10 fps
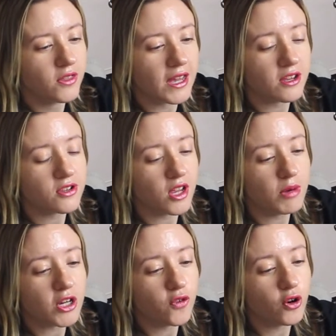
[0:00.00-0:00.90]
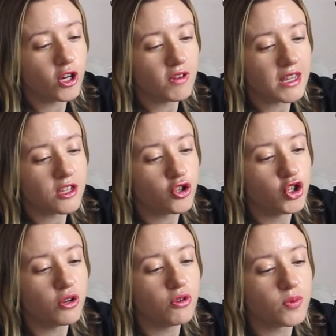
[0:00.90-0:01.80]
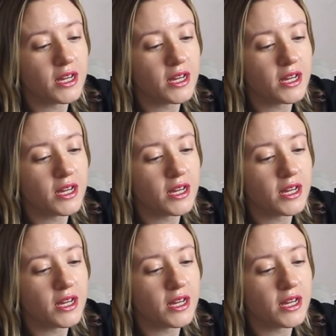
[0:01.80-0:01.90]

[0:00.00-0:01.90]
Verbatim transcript: Thank you so much for ordering this June